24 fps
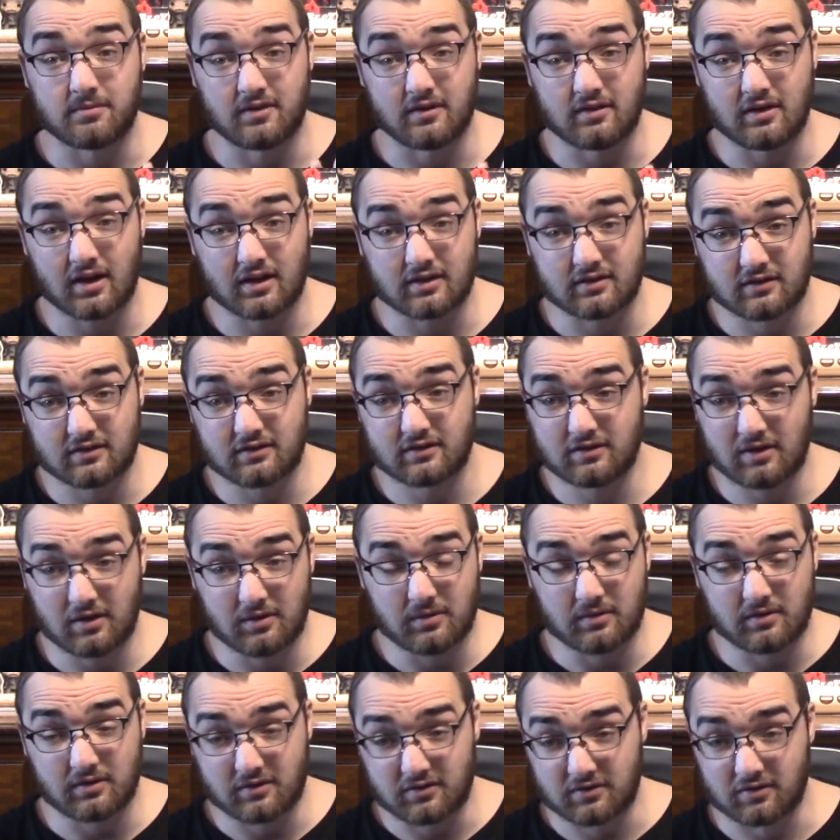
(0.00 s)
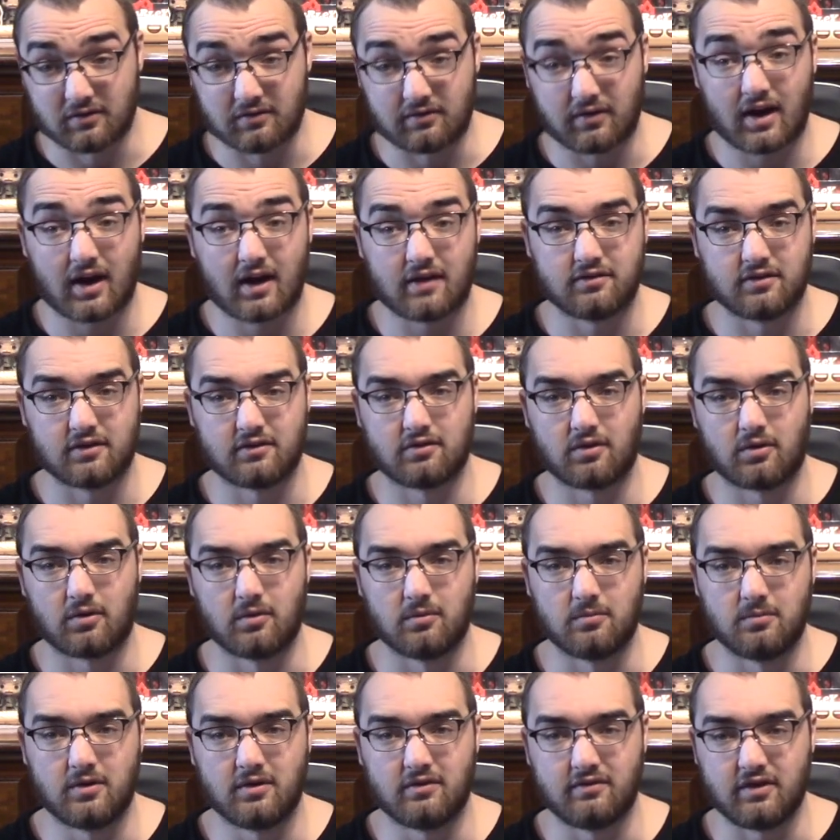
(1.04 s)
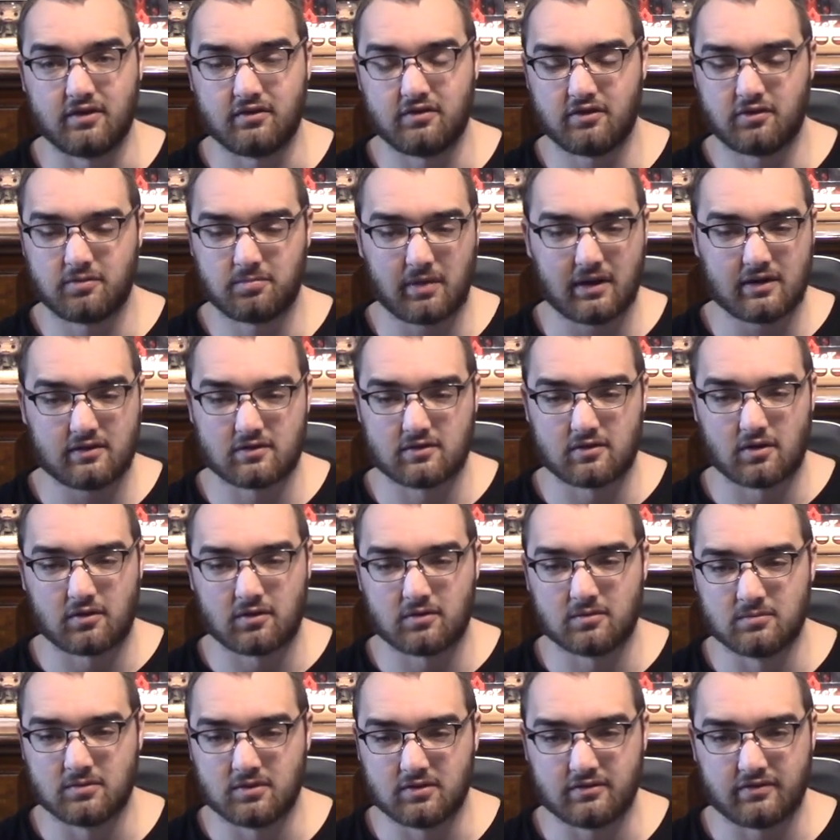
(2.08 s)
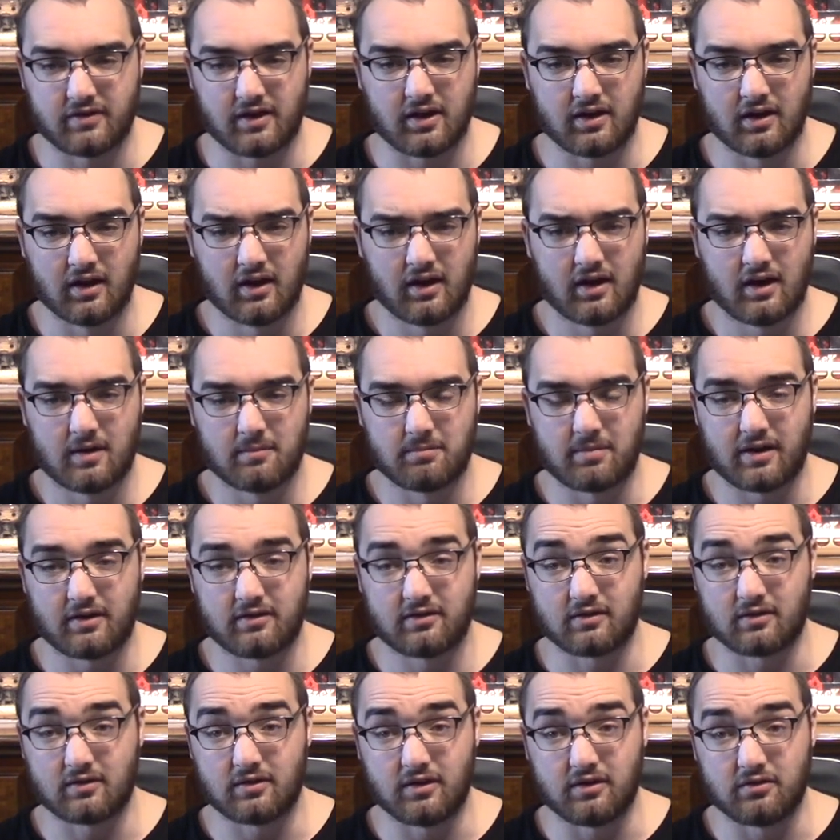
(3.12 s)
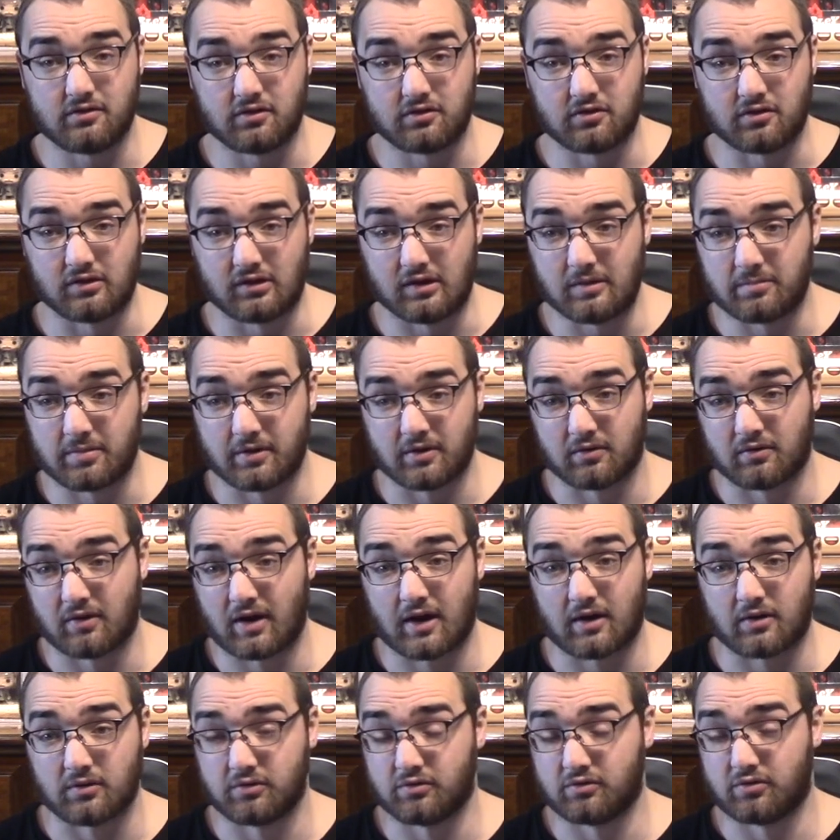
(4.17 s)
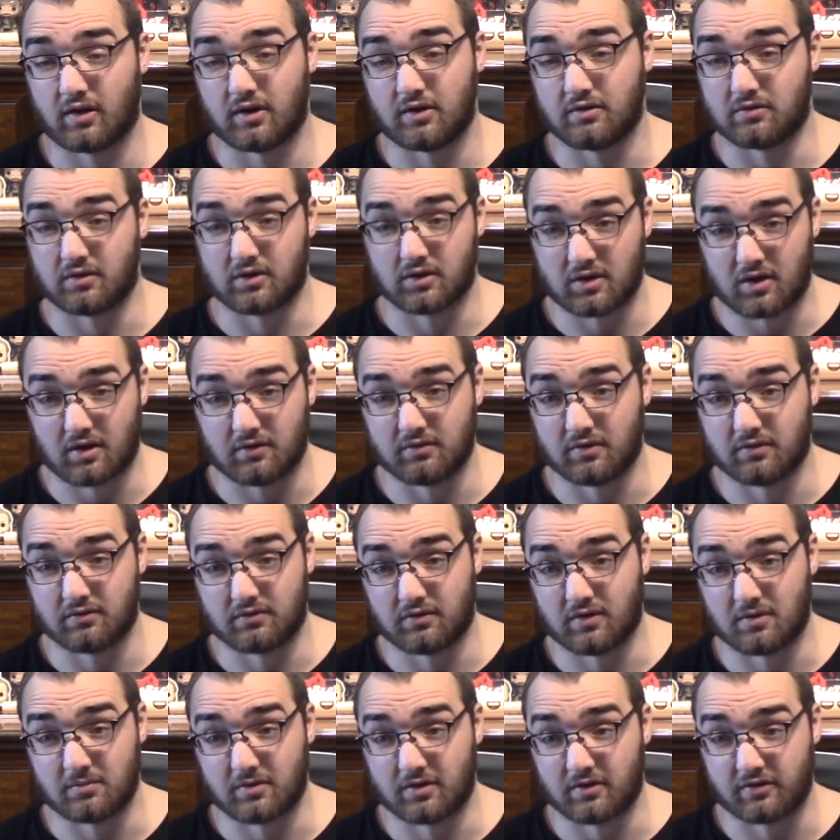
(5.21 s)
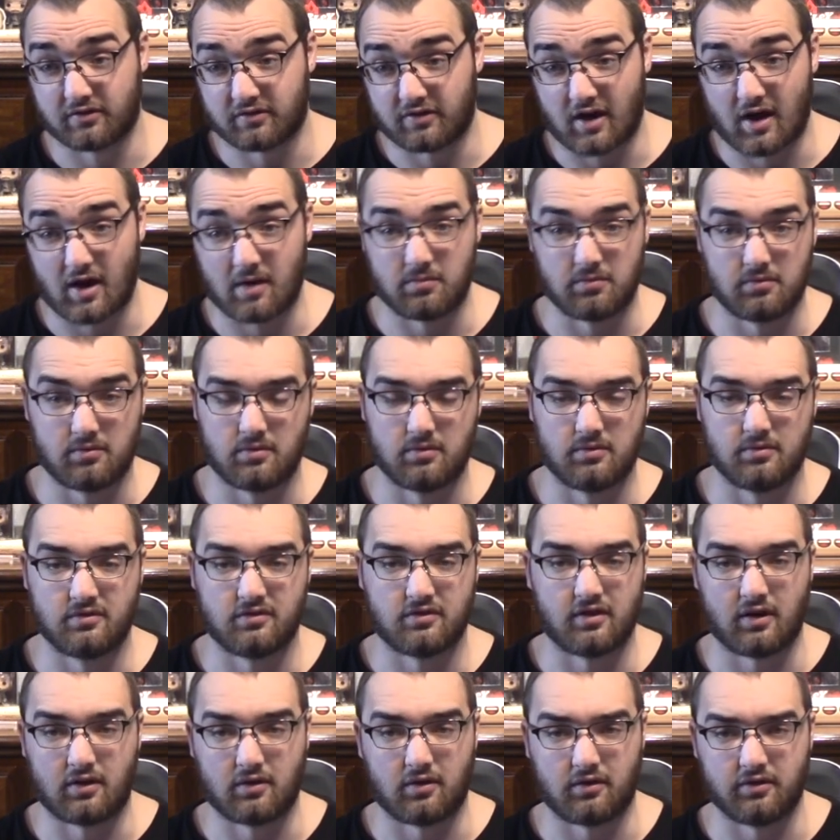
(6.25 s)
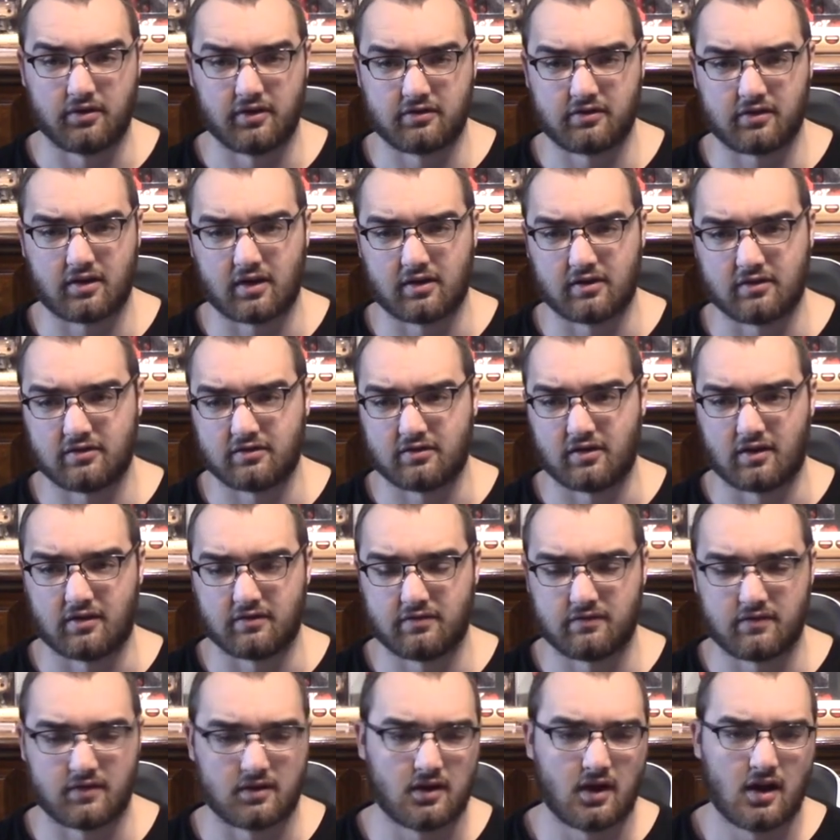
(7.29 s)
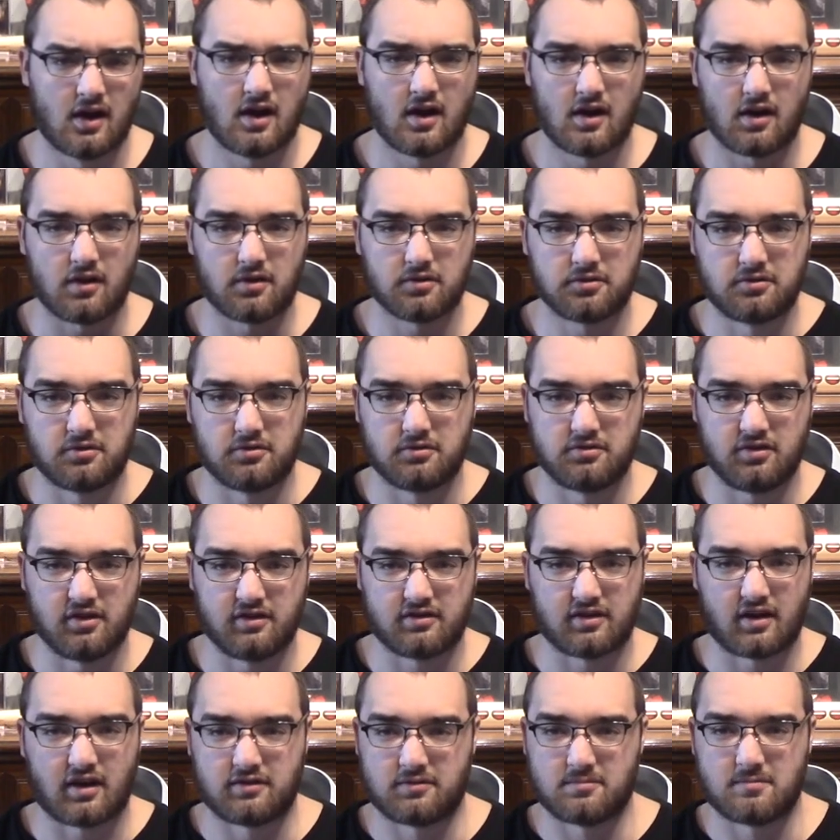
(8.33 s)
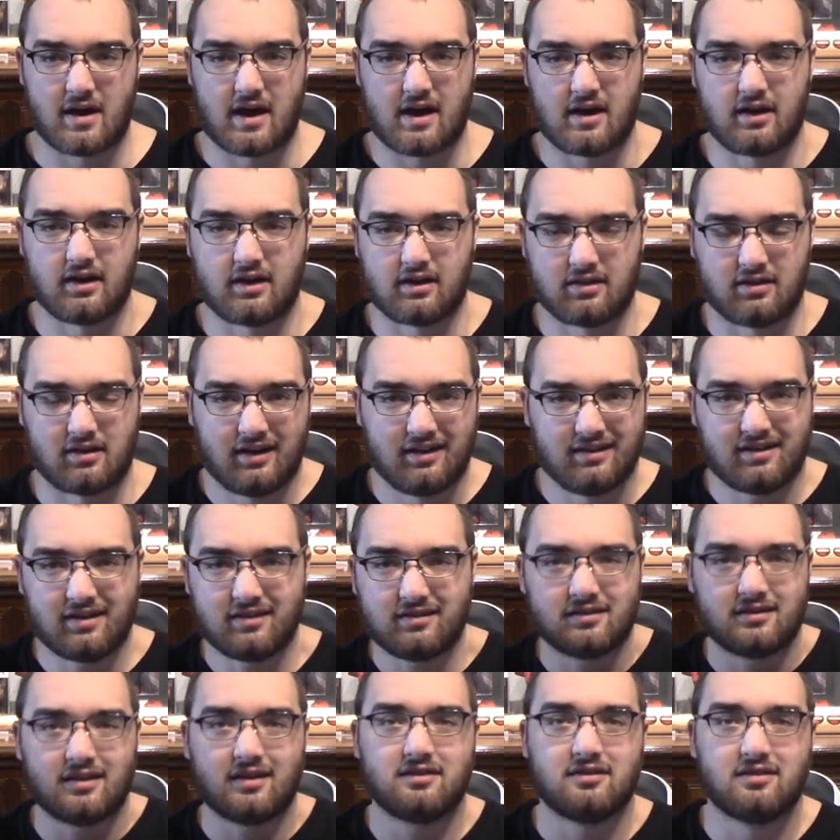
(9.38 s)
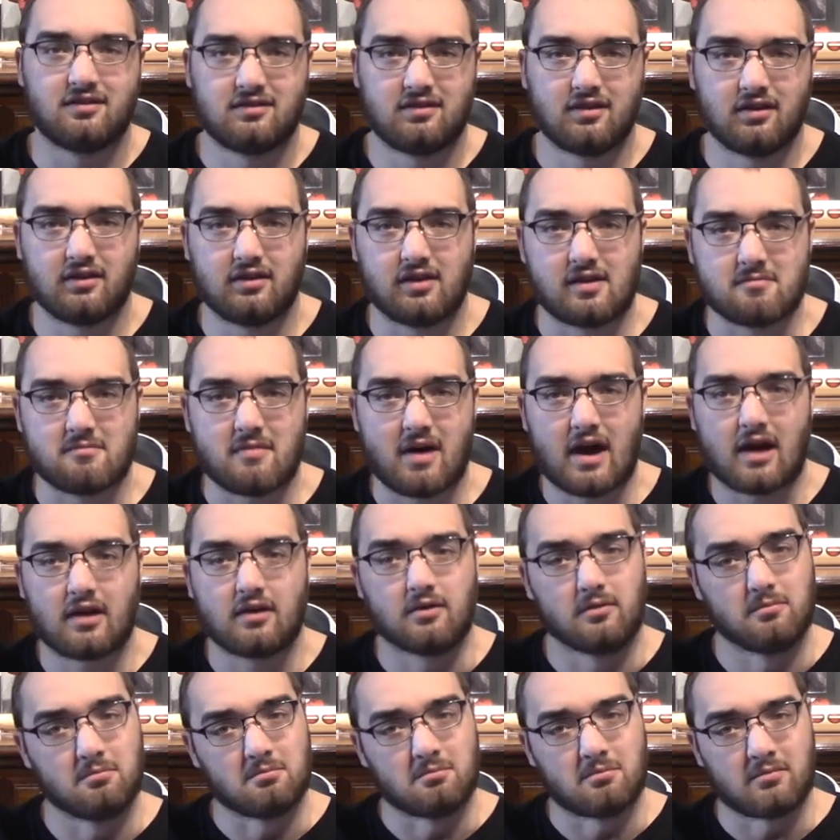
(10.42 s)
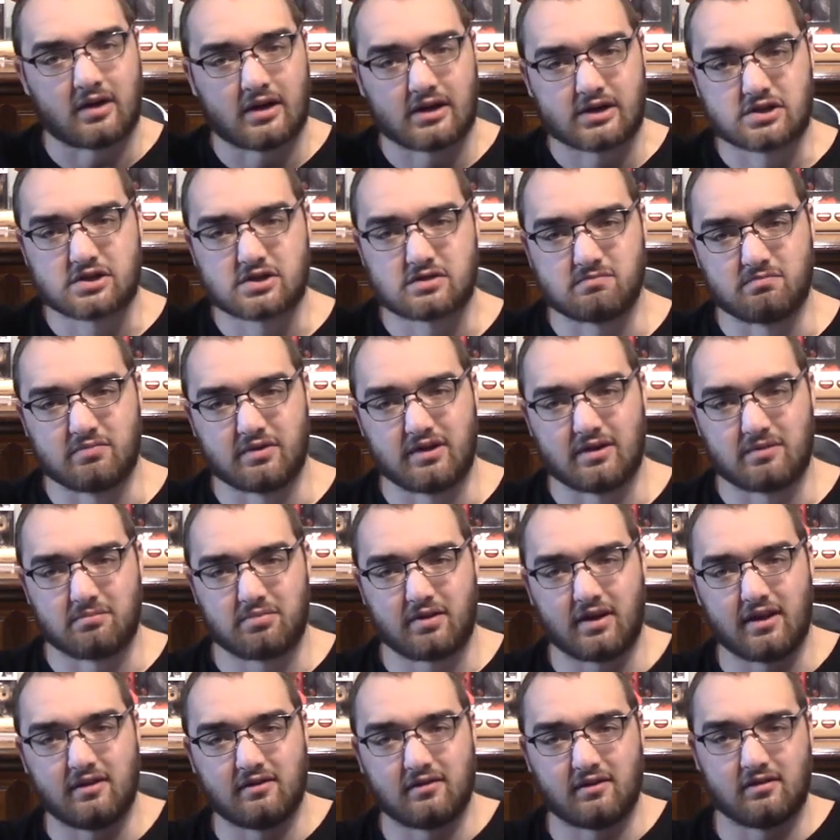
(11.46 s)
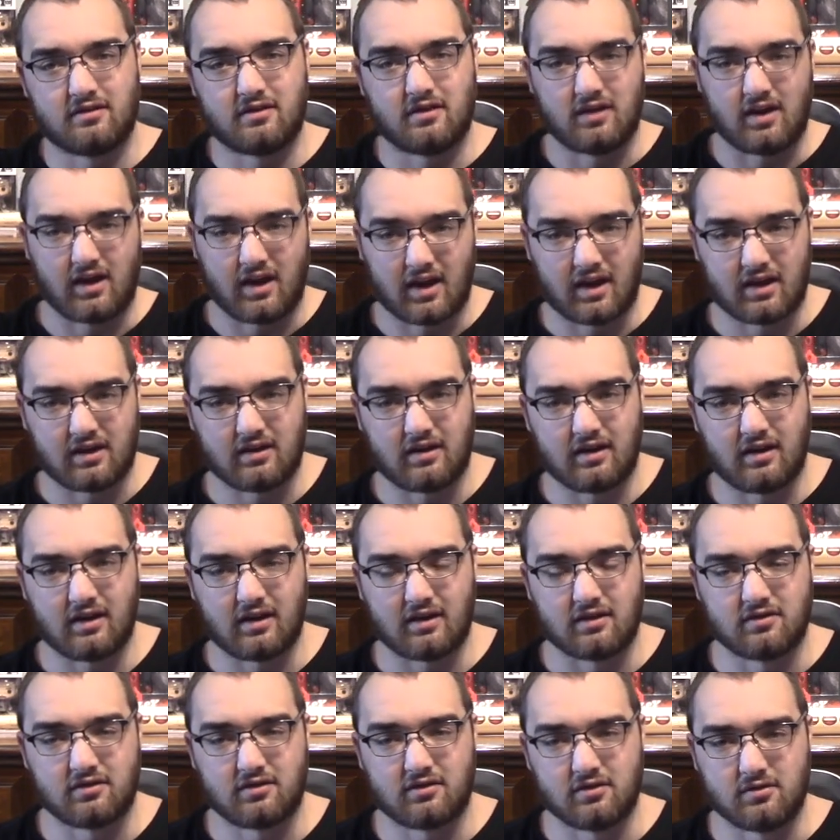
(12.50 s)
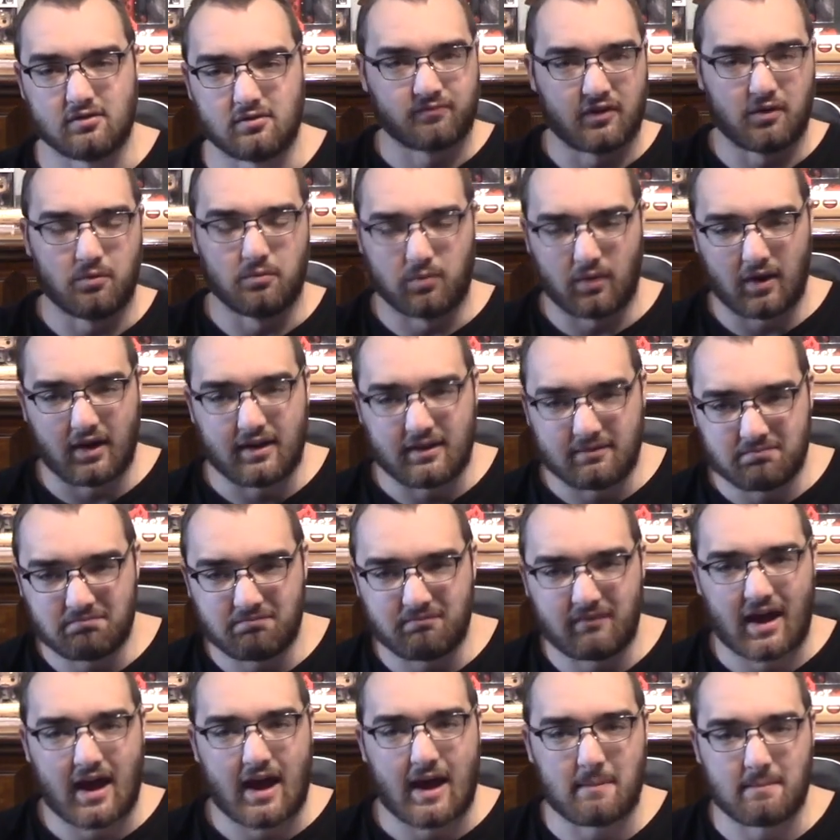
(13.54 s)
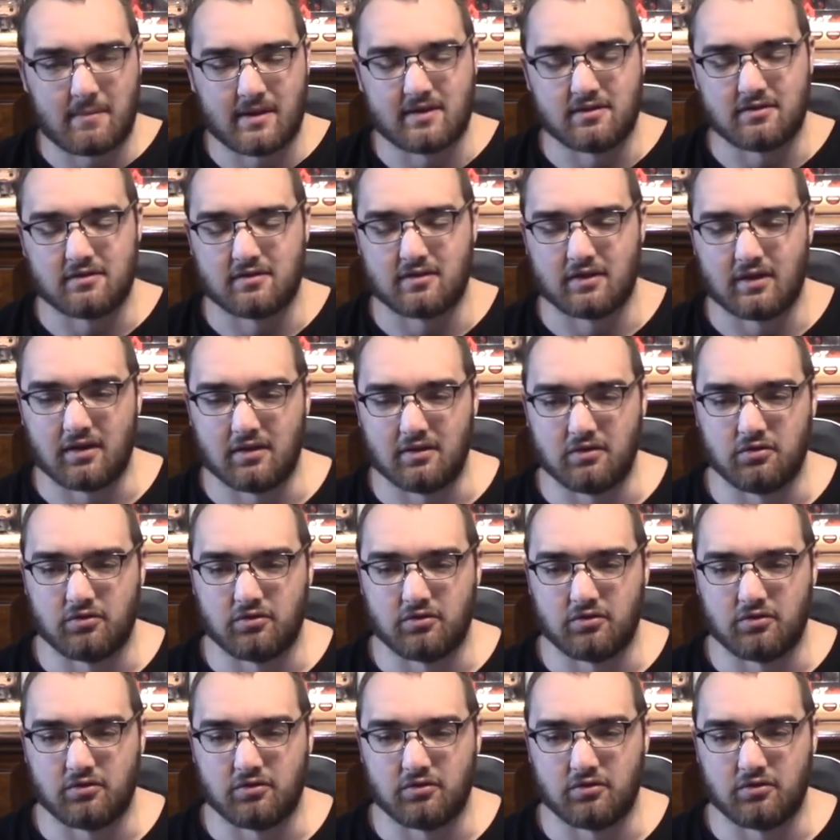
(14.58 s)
And yet still survives this whole movie. She spends the whole movie basically just limping around trying to recover from her stab wounds and all this kind of stuff. And also she's asthmatic. That doesn't necessarily matter much, but it plays into the ending as to what happens in